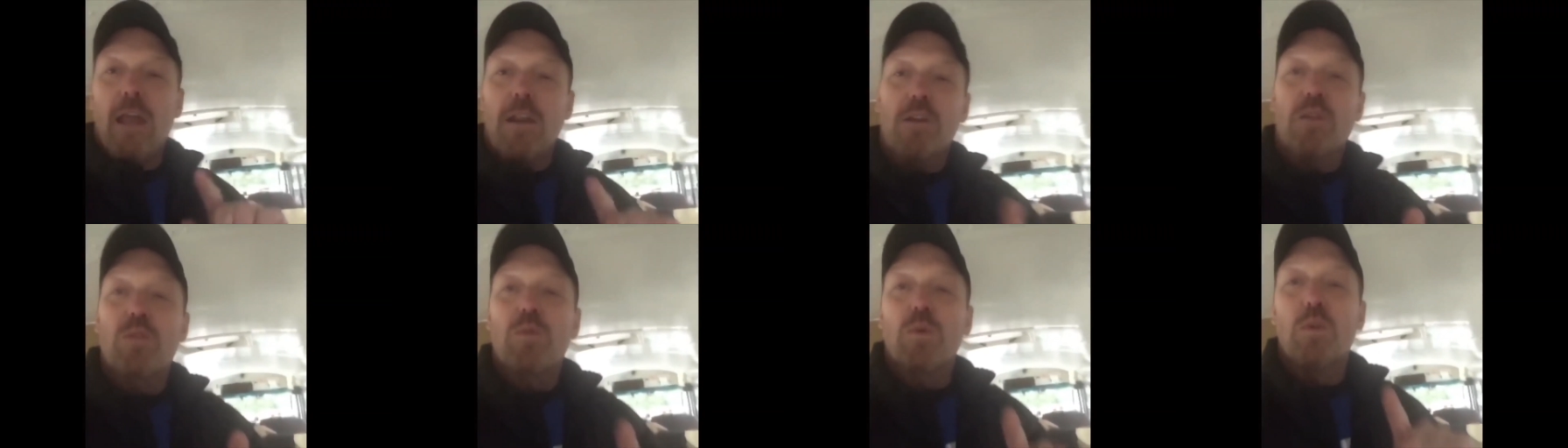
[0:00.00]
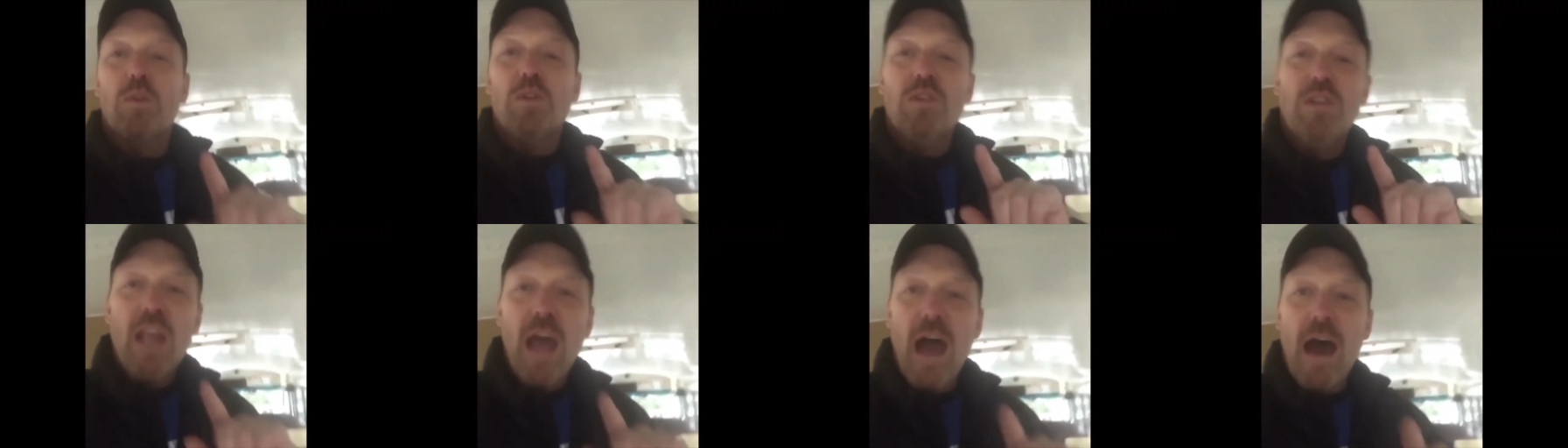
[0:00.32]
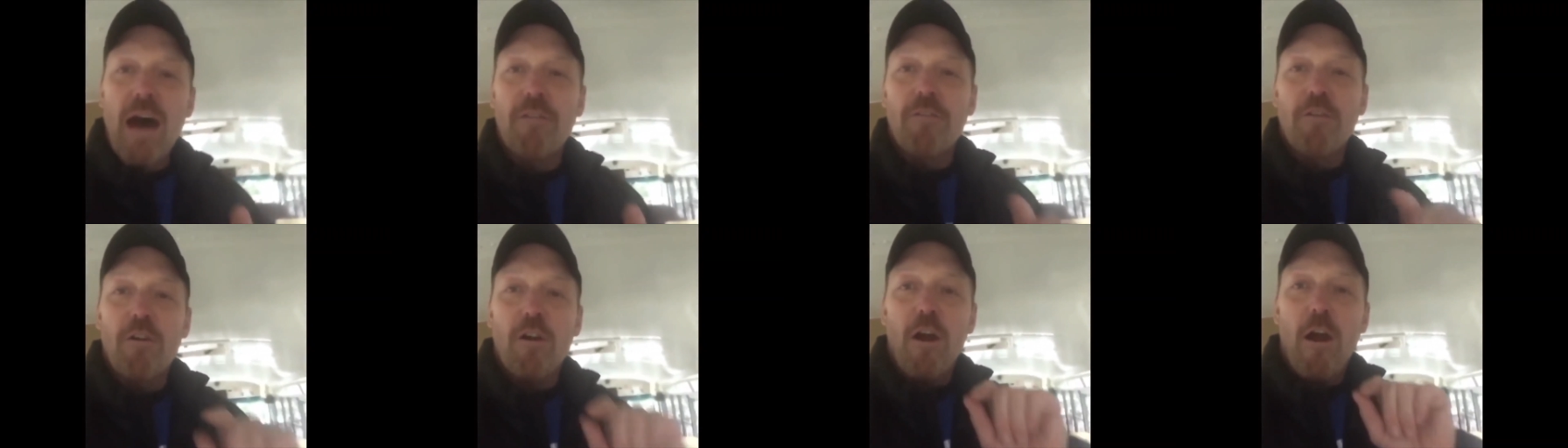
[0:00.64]
haters will
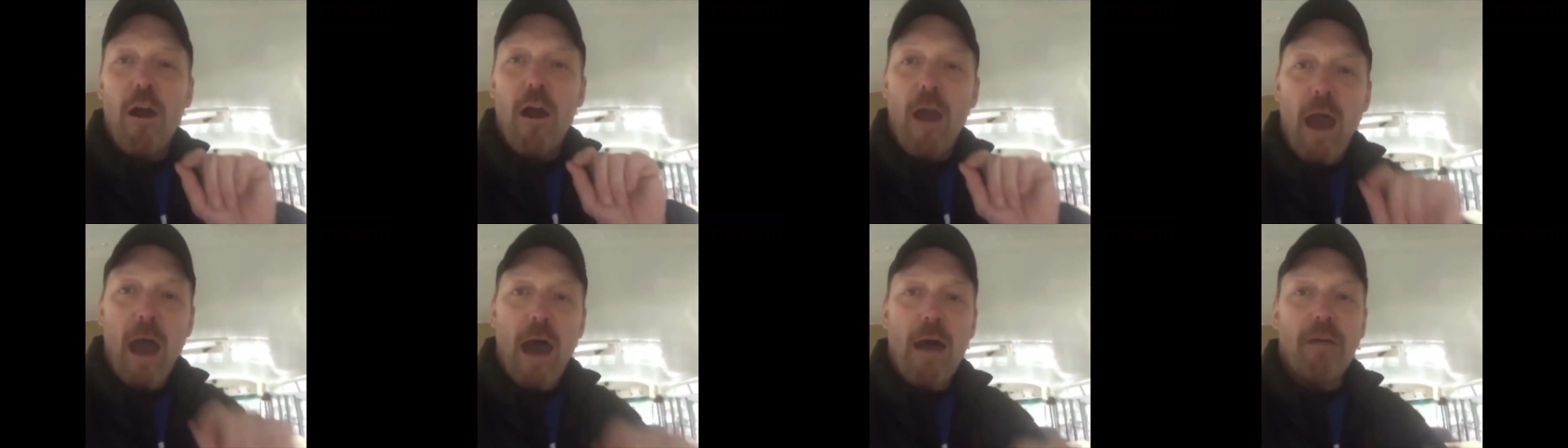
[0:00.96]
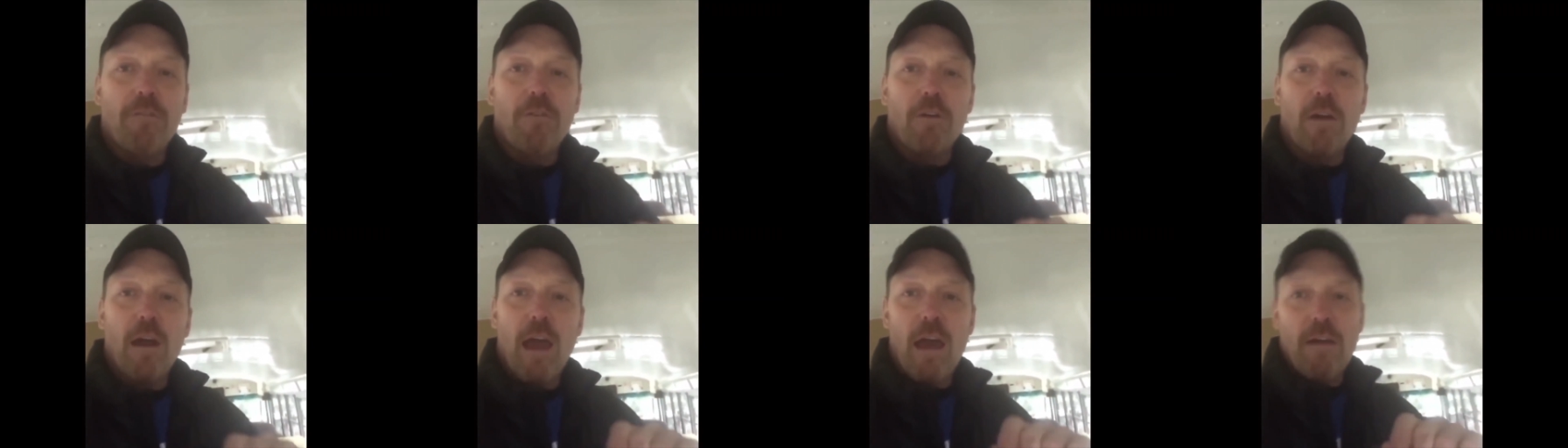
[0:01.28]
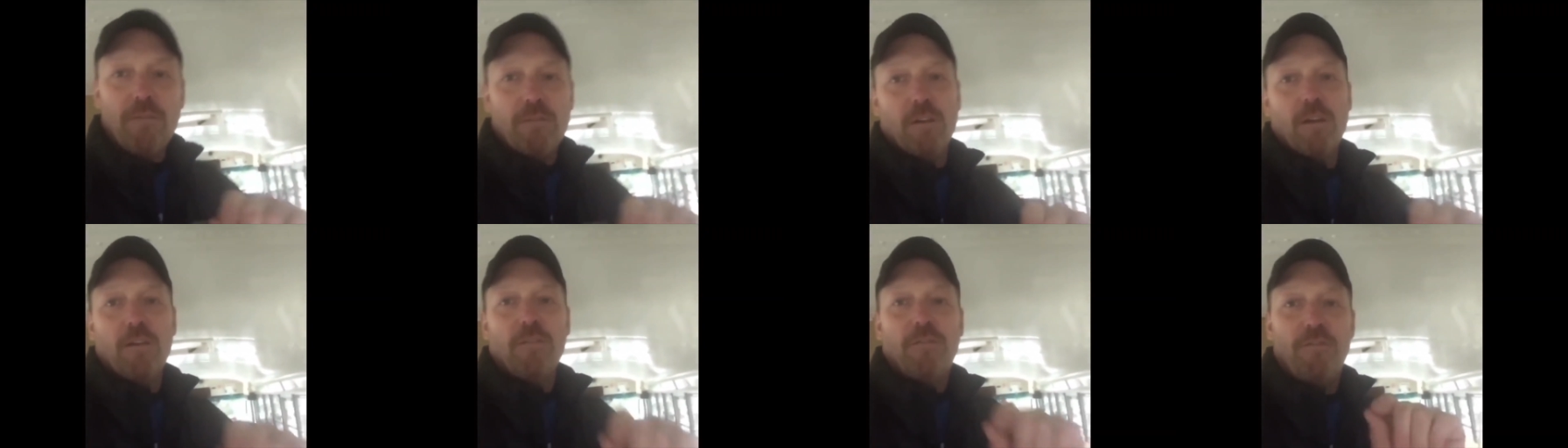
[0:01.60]
never, ever
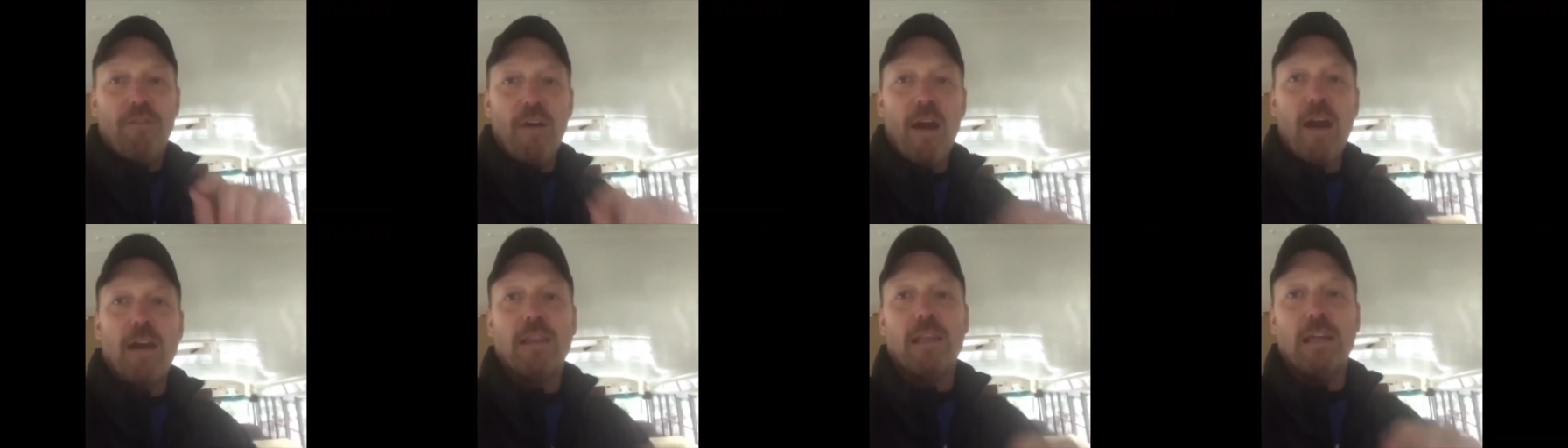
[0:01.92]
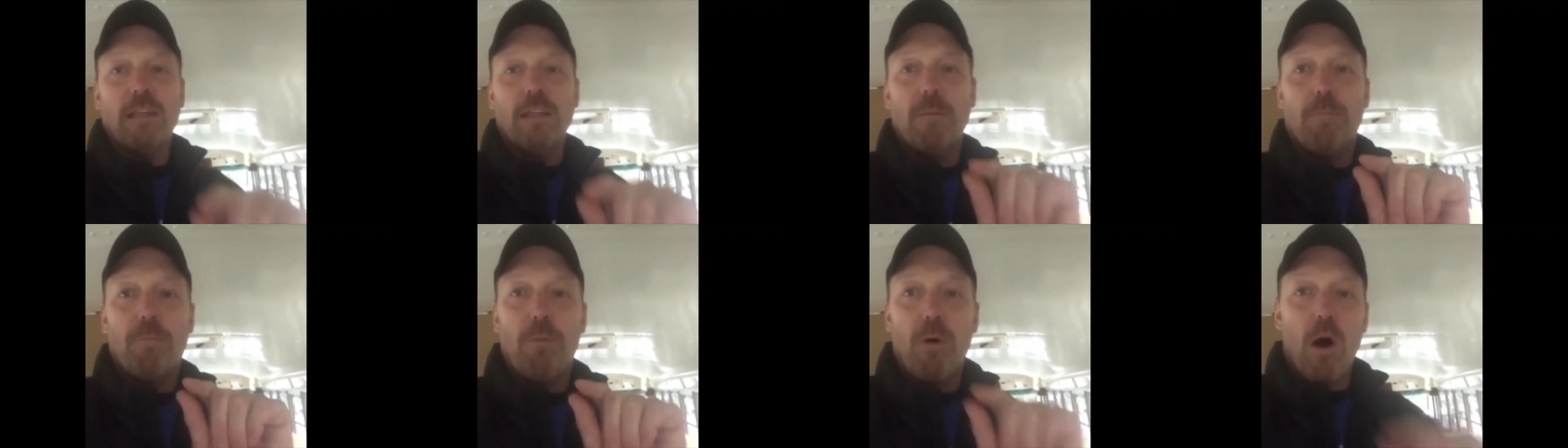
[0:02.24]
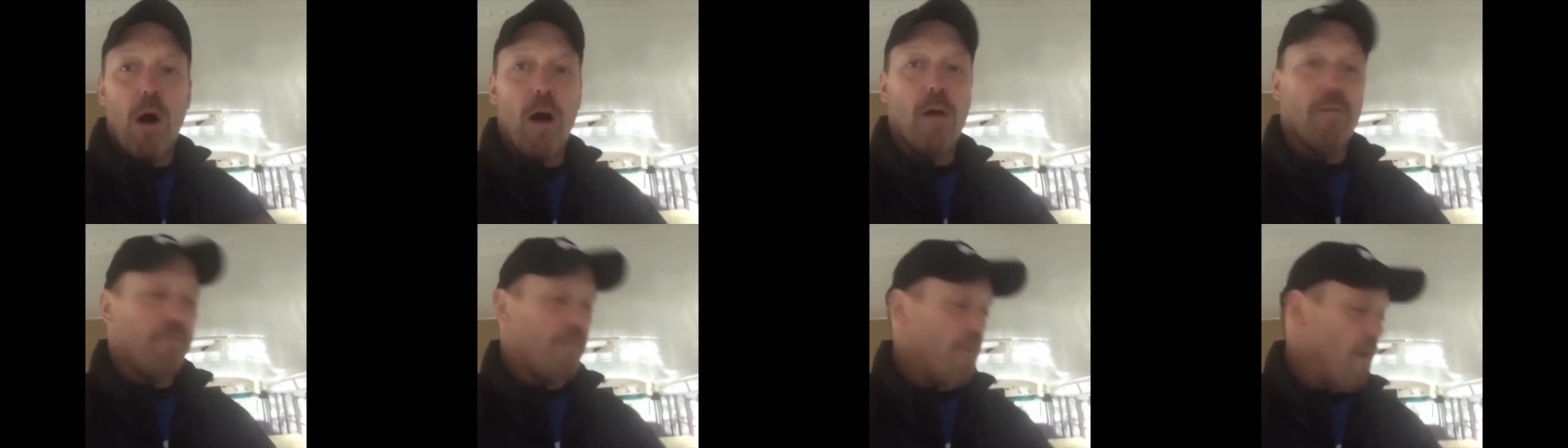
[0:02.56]
have an effect on the
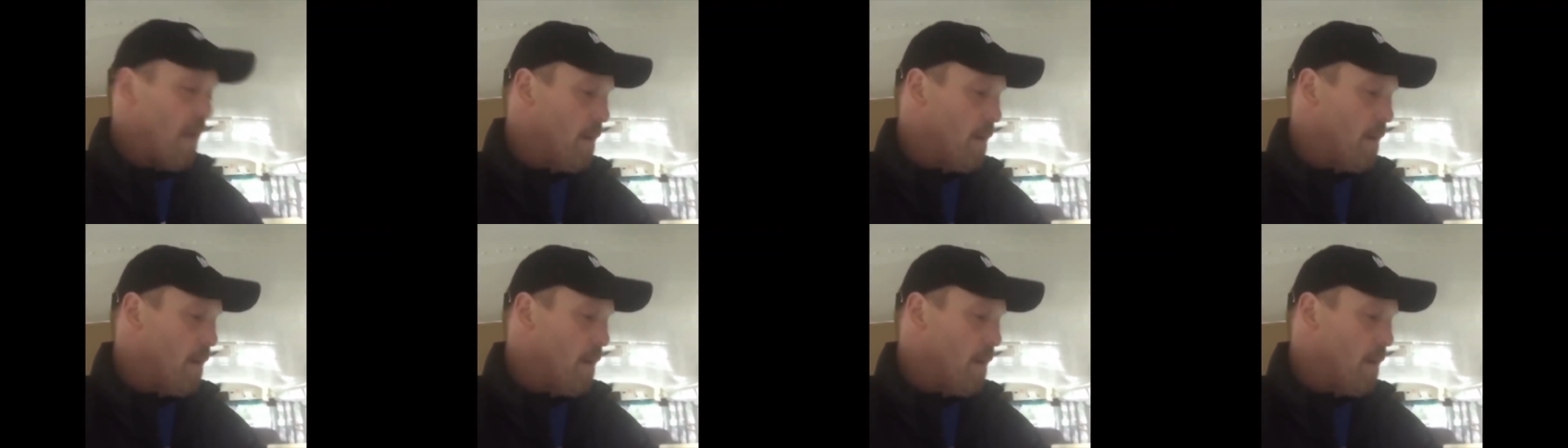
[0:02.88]
Paul